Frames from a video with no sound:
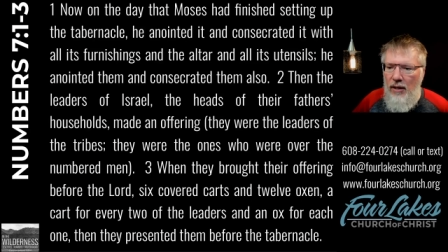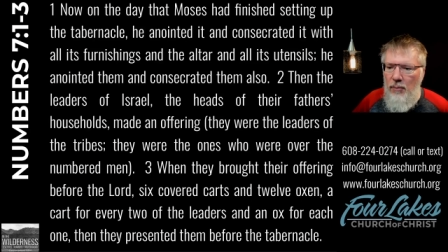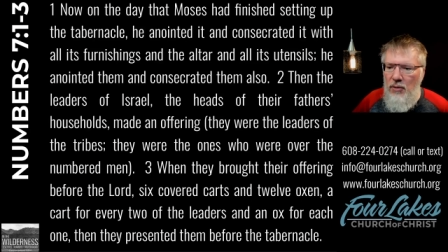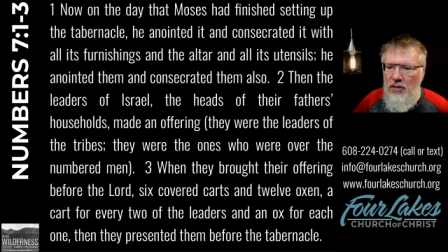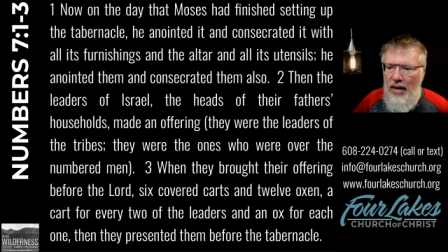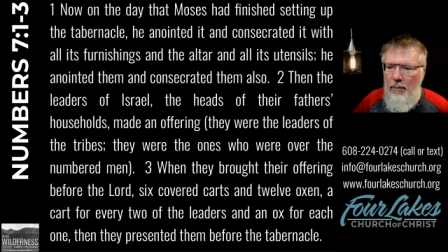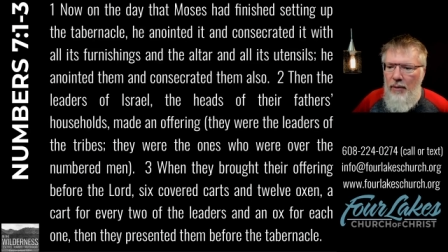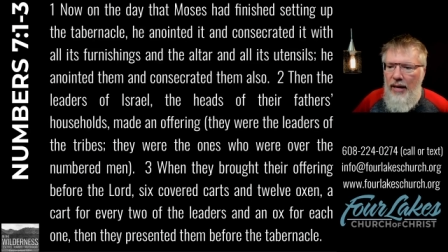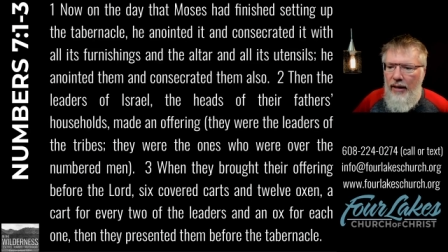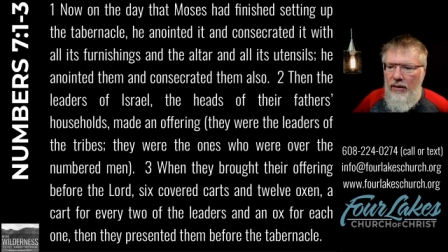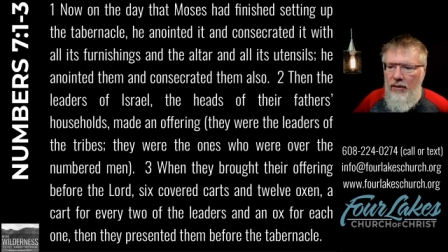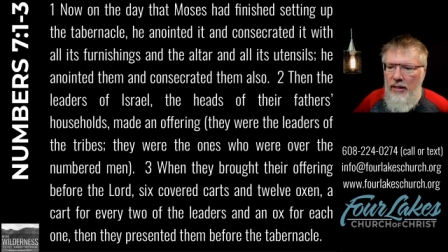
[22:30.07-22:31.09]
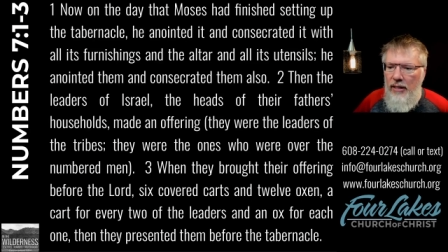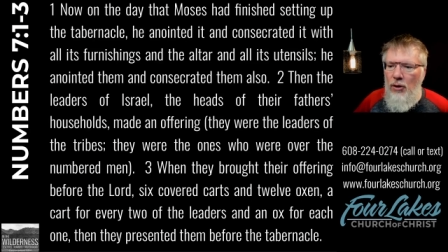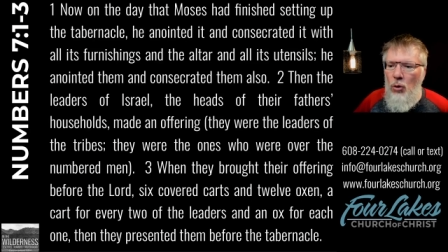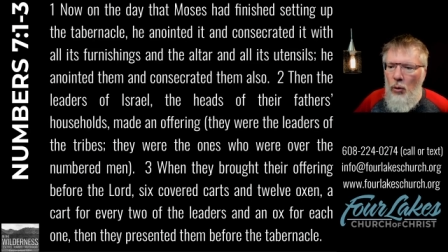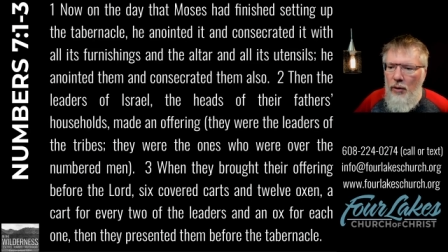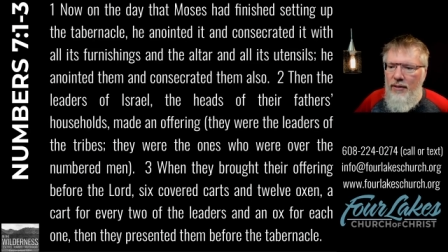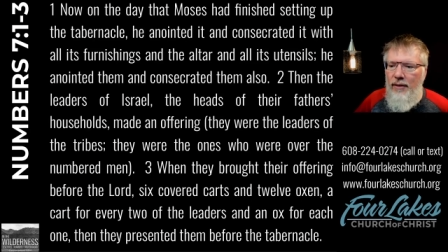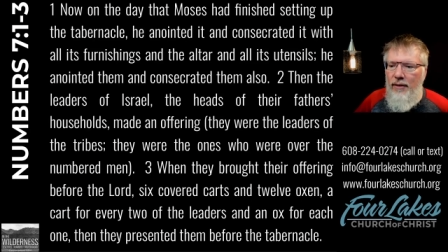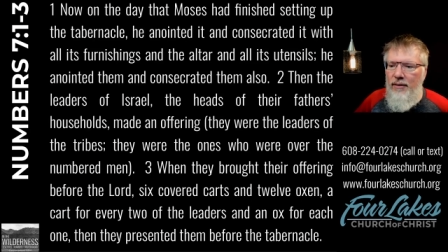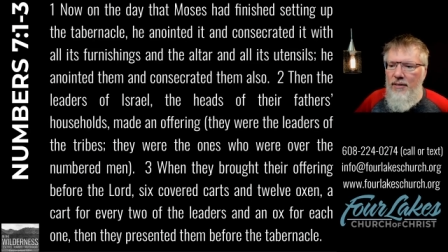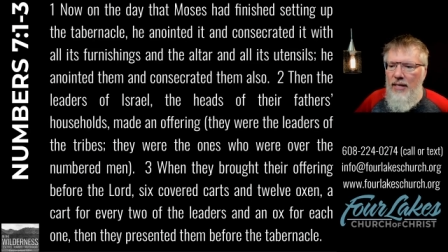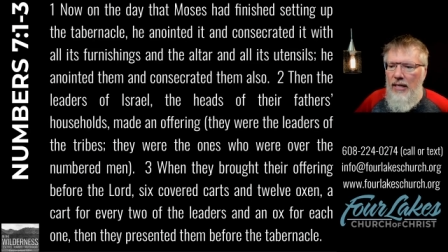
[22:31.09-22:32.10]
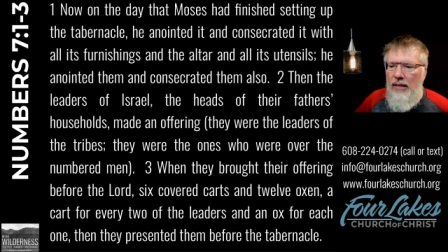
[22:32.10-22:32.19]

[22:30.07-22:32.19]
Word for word: up the tabernacle, he anointed it